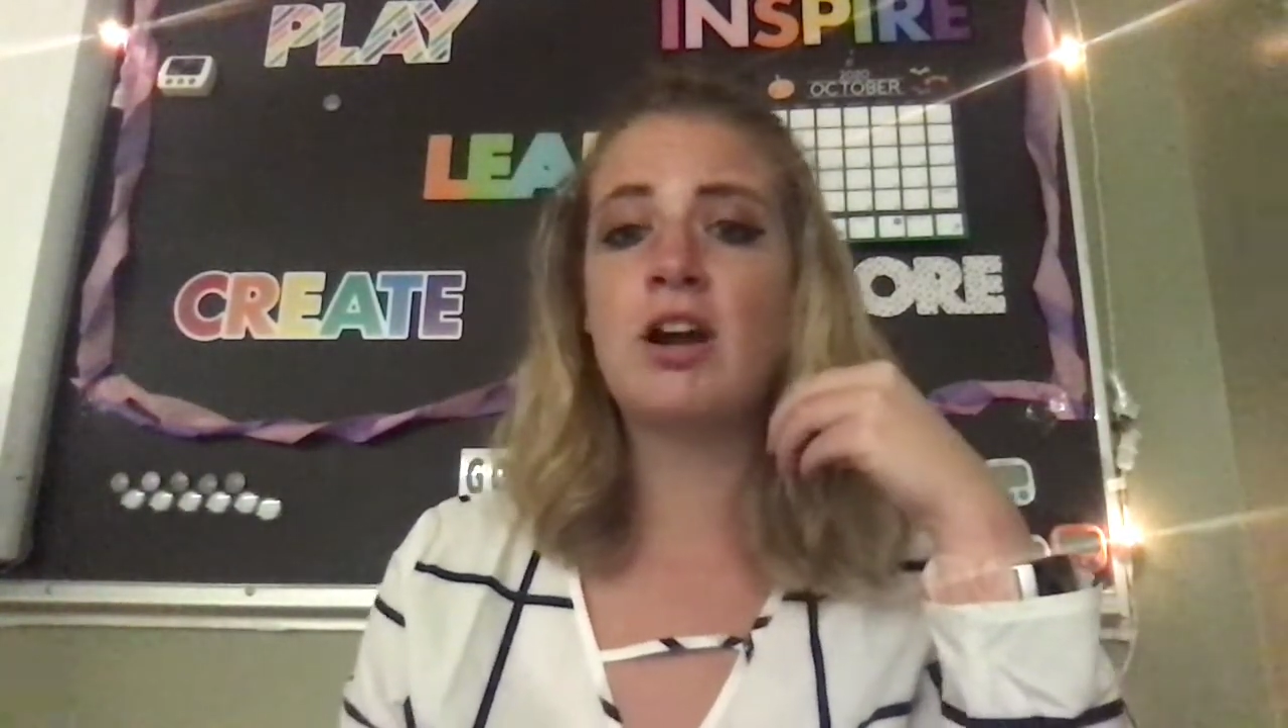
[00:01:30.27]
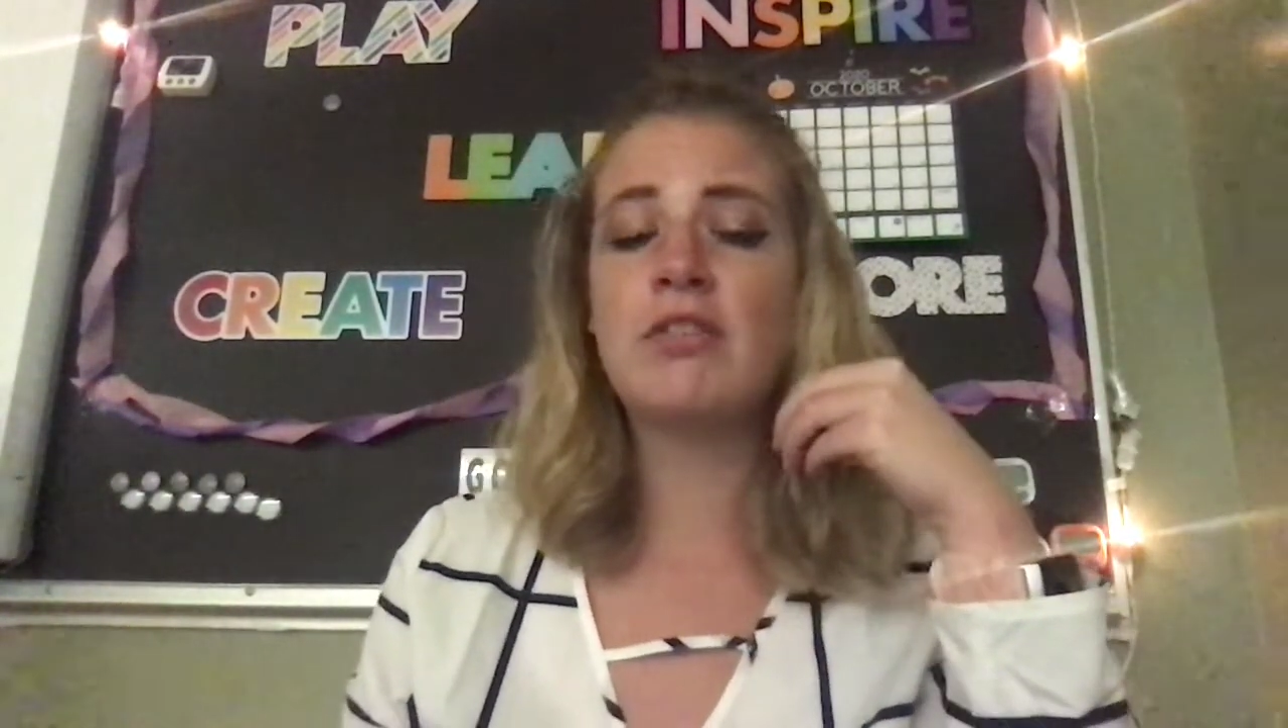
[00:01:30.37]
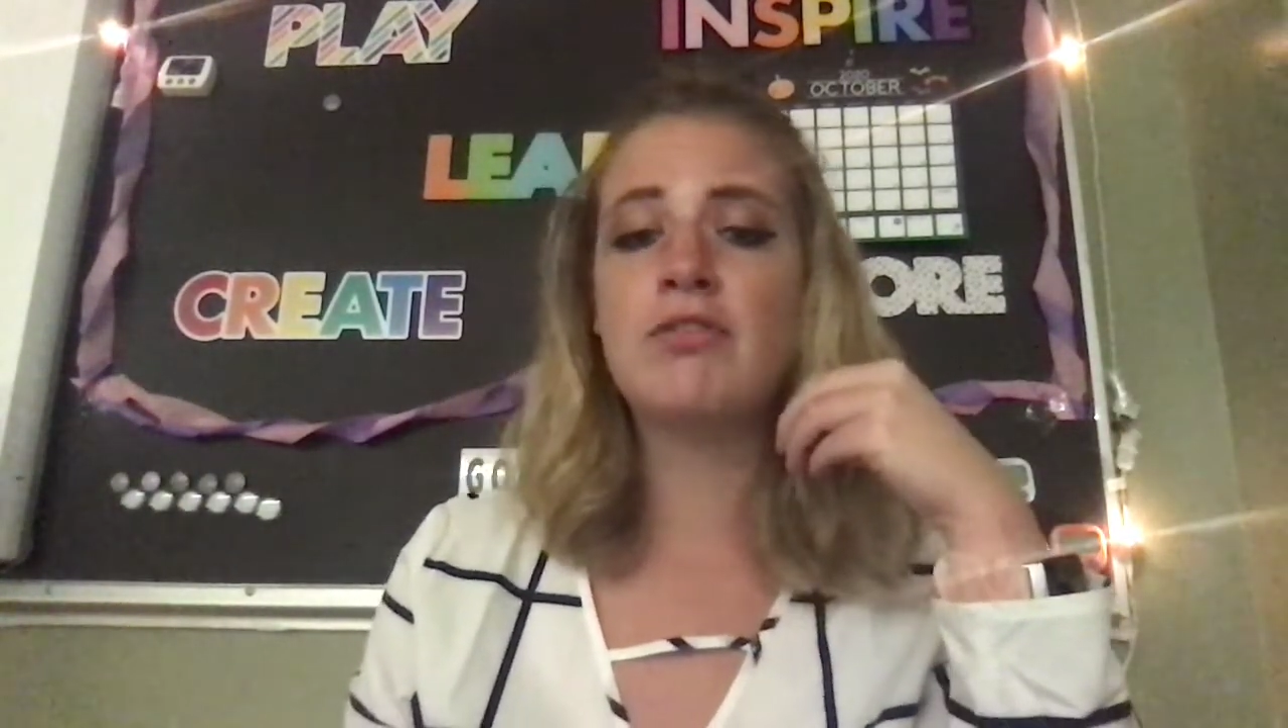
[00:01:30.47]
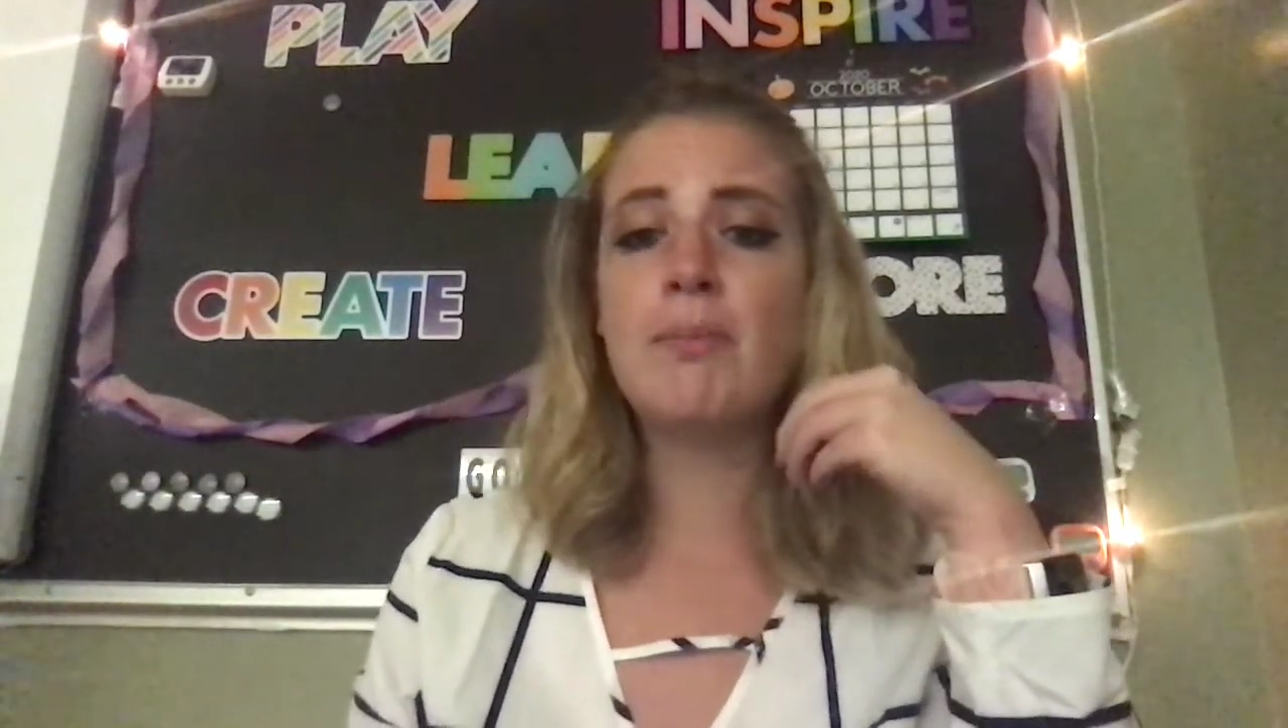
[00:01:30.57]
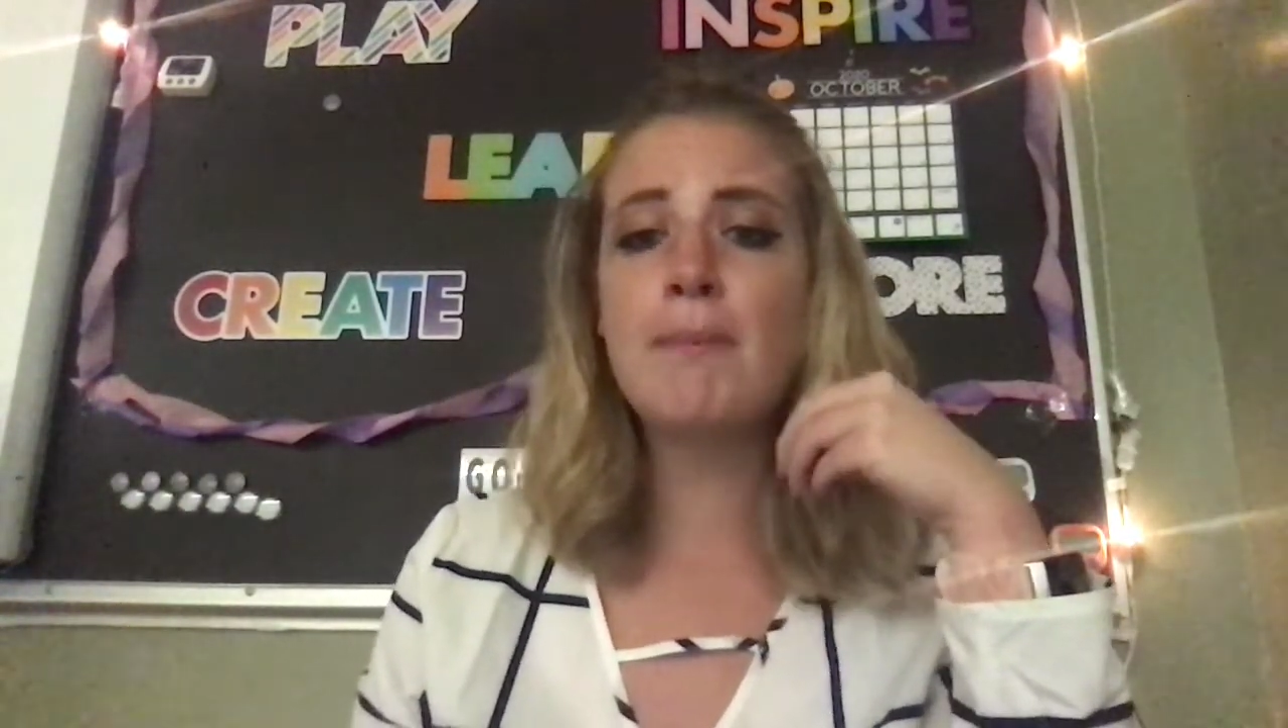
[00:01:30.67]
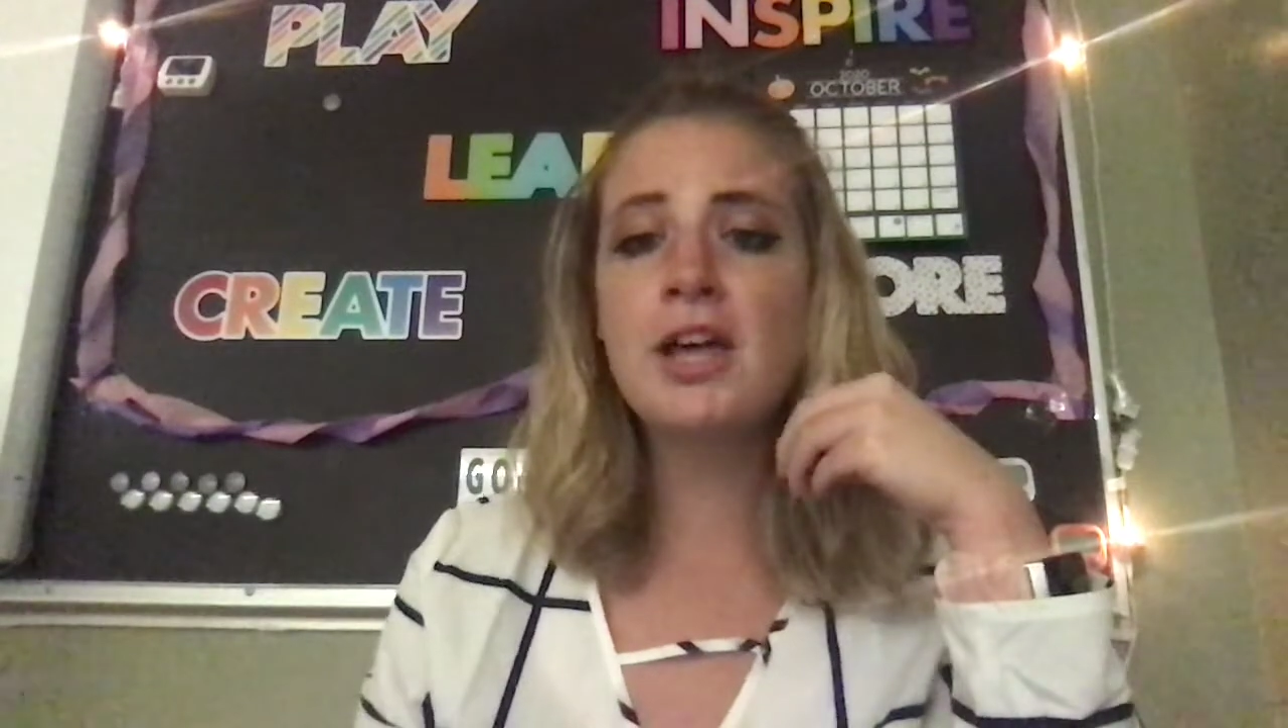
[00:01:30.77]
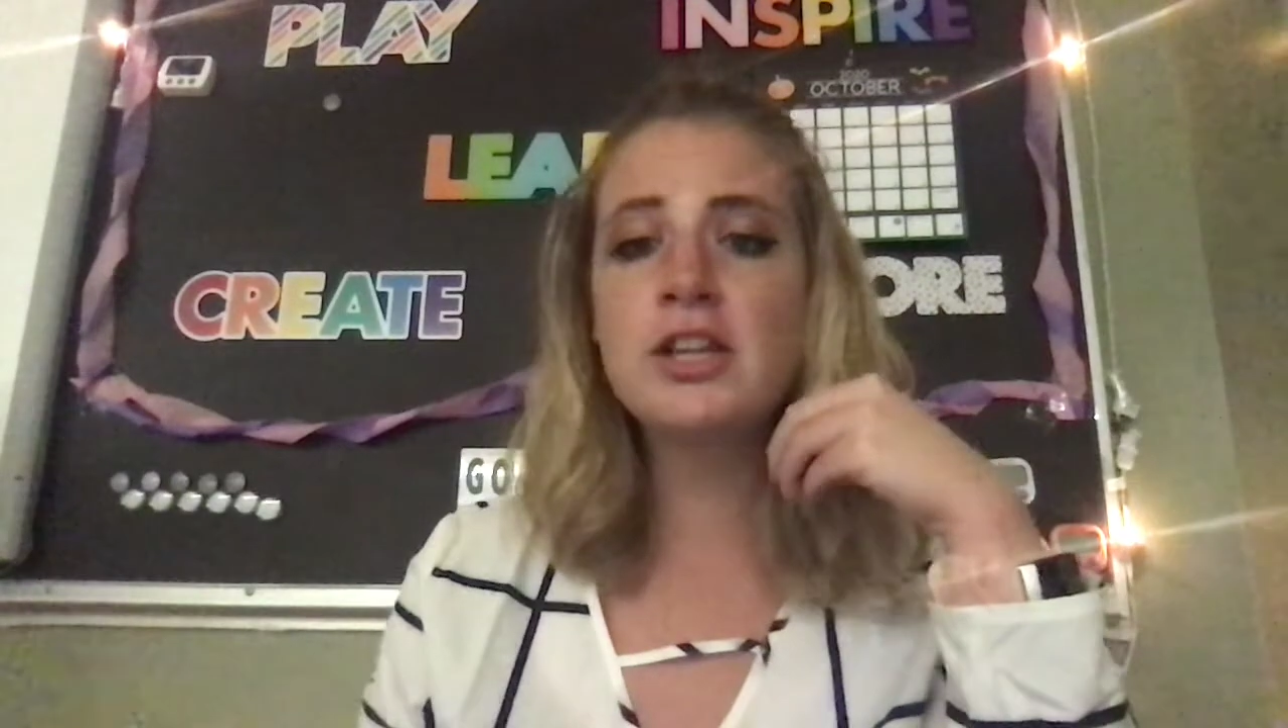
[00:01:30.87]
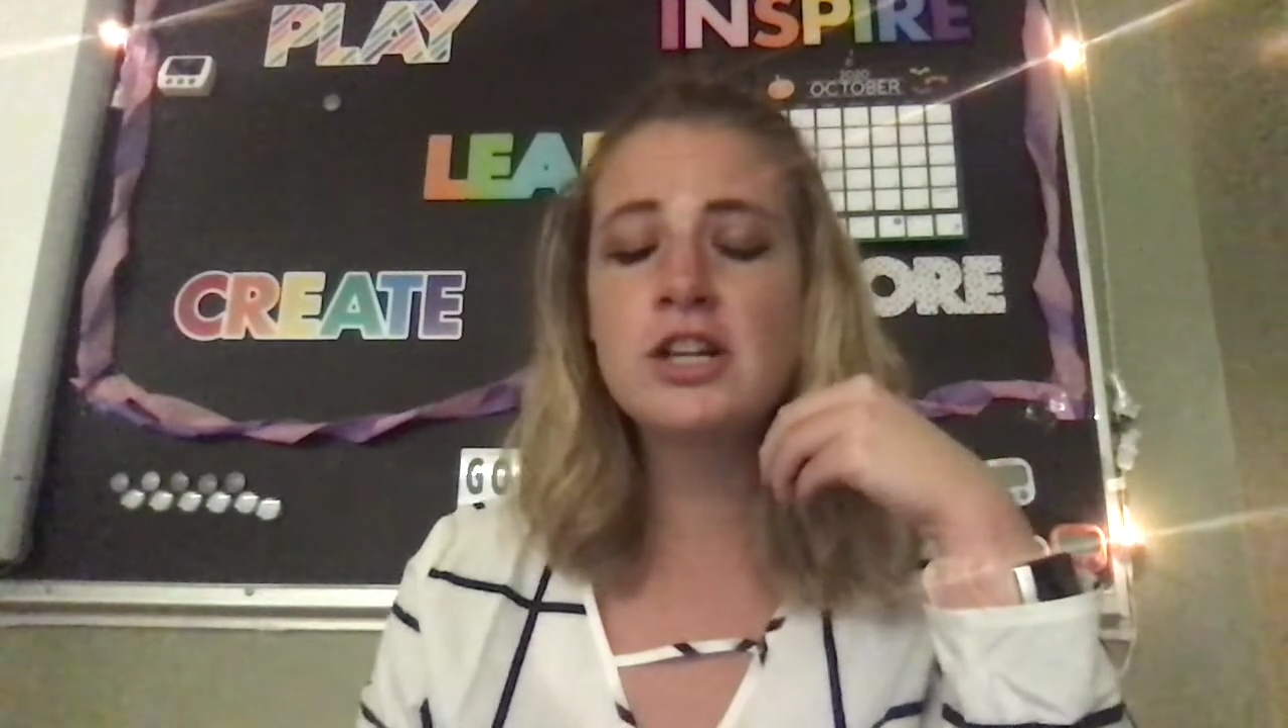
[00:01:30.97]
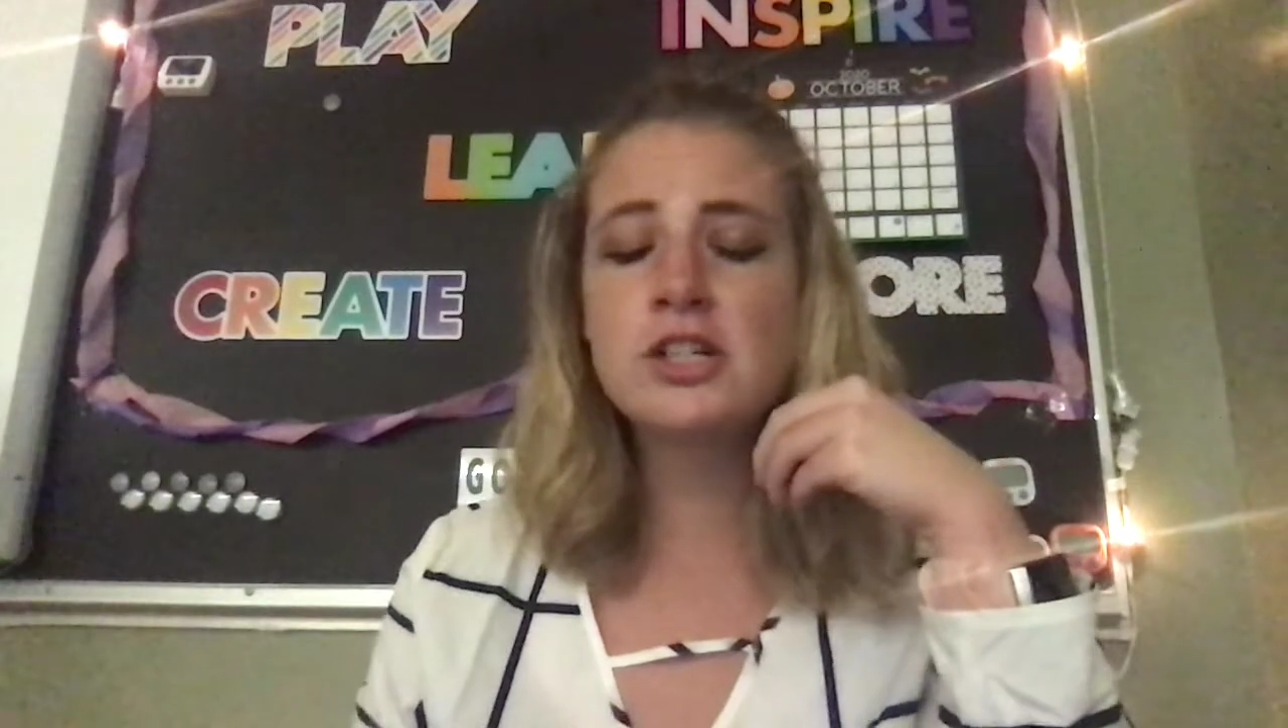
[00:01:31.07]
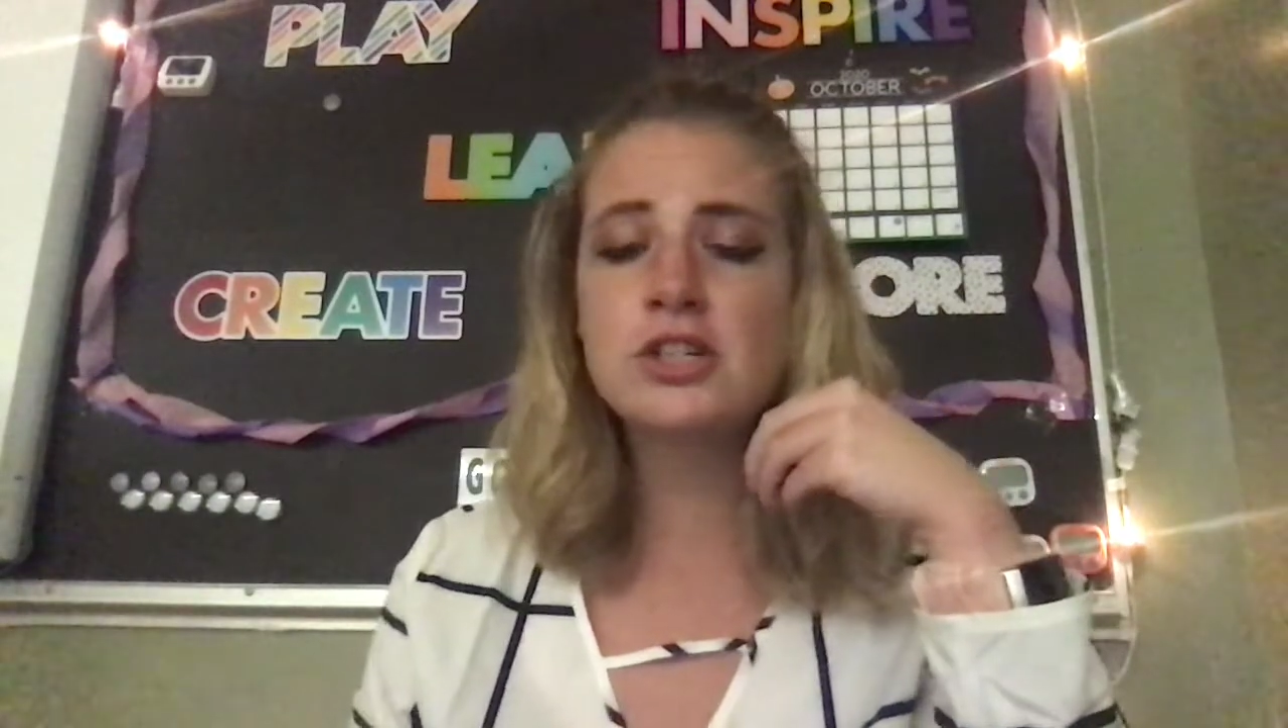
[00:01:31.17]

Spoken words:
unfamiliar